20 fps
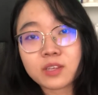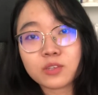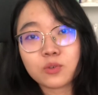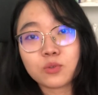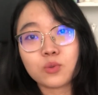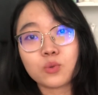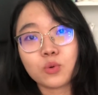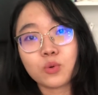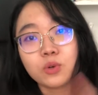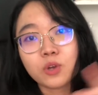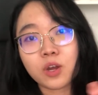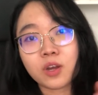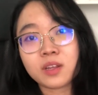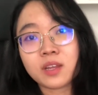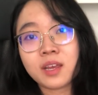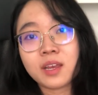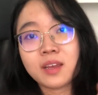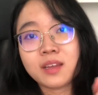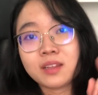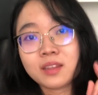So do not
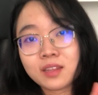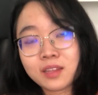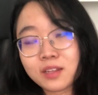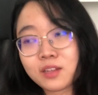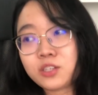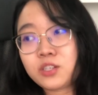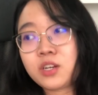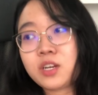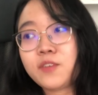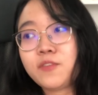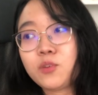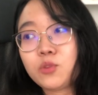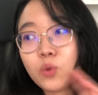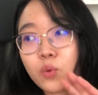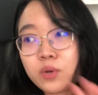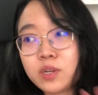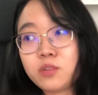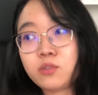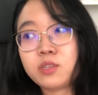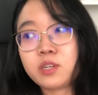take the GRE if you
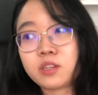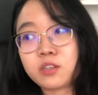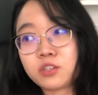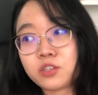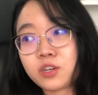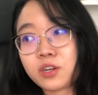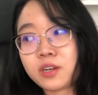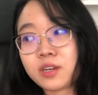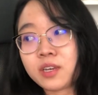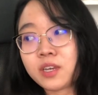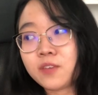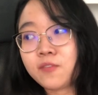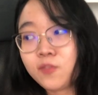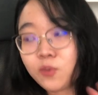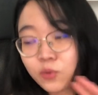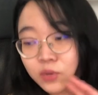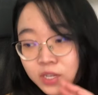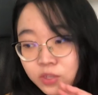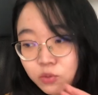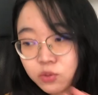don't need to take the GRE. If
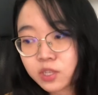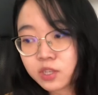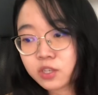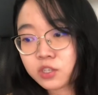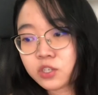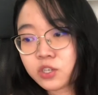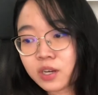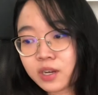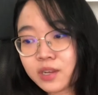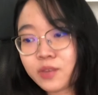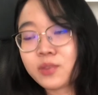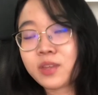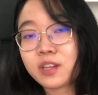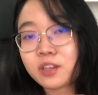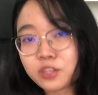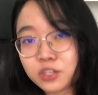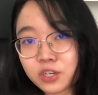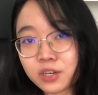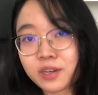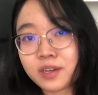you need to take the GRE, you
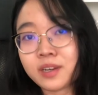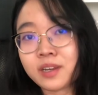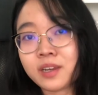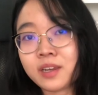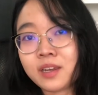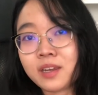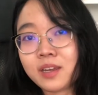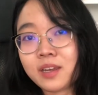take the GRE.